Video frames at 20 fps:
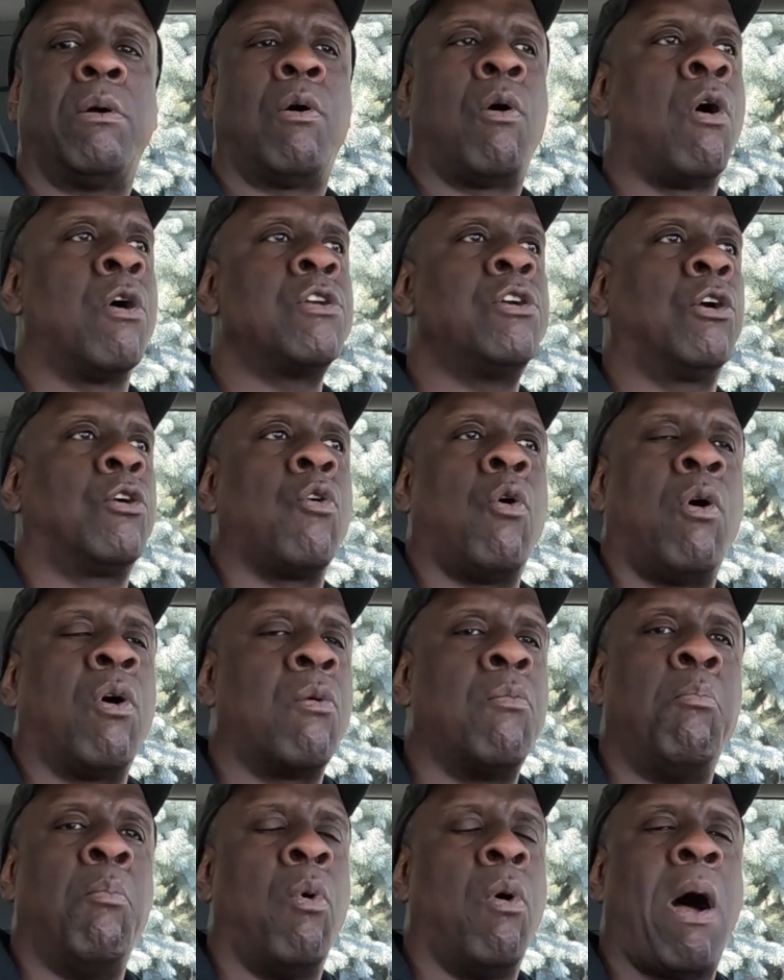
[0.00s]
or you're
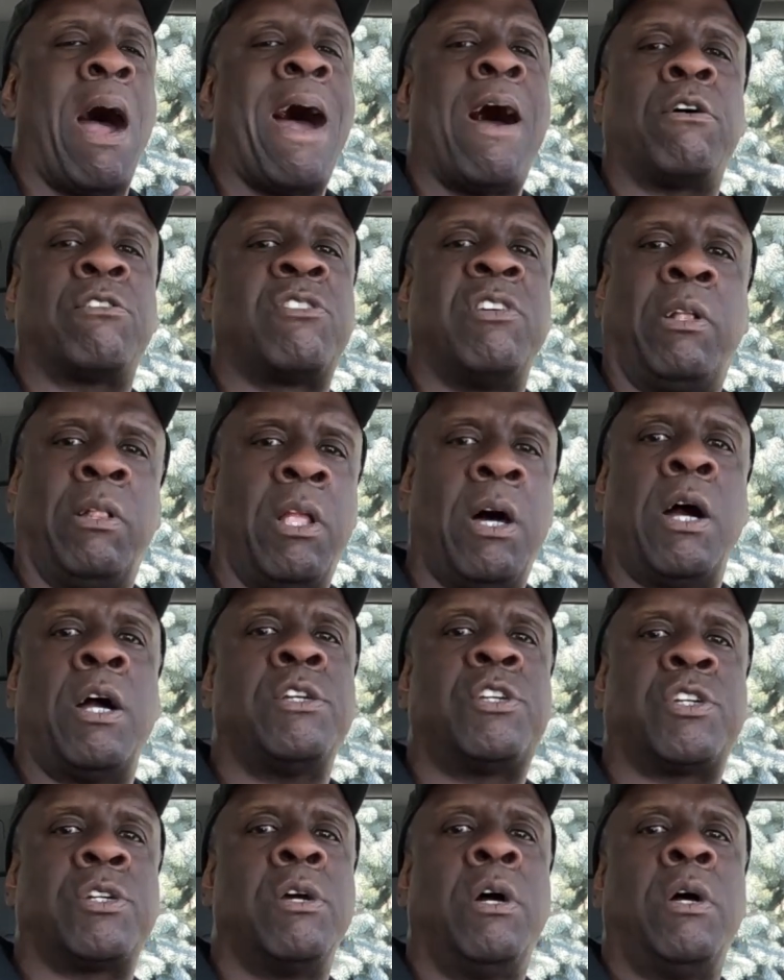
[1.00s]
going out to
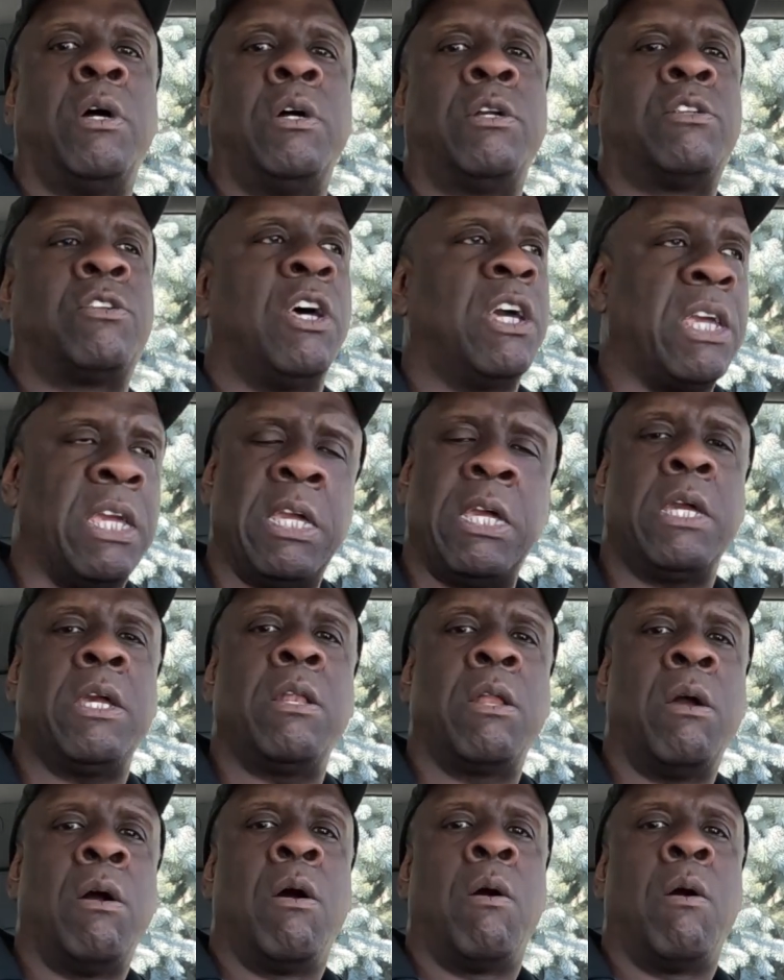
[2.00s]
lunch to eat